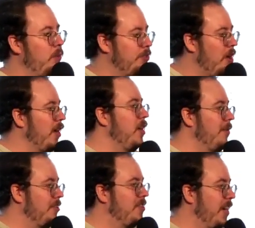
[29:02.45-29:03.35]
when talking
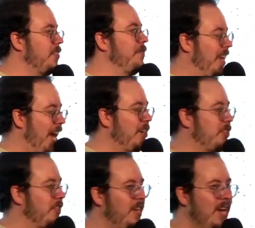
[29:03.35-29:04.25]
about
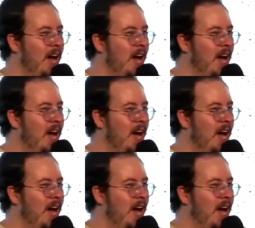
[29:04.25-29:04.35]
sanctification,